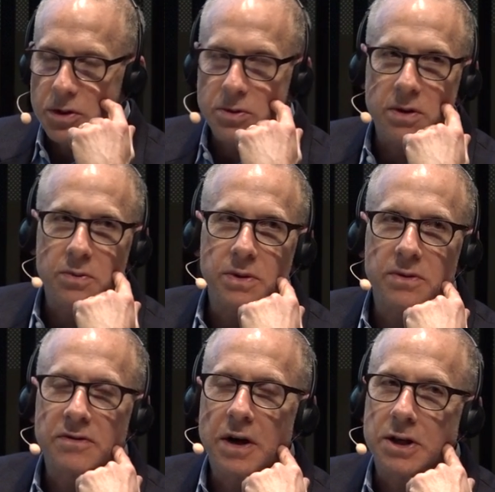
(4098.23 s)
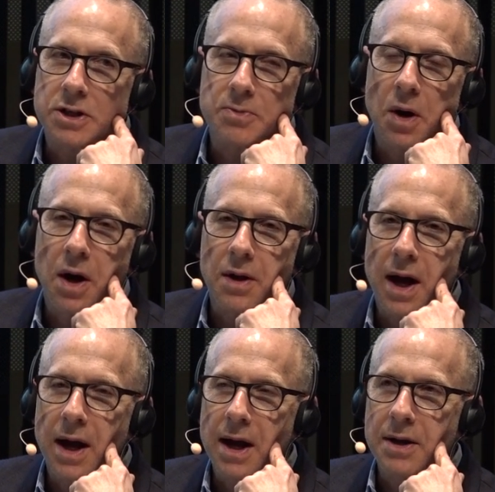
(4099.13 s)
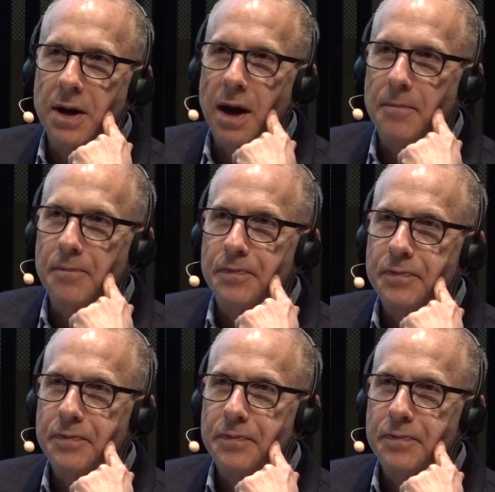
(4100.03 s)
we were, we were very small. I had um,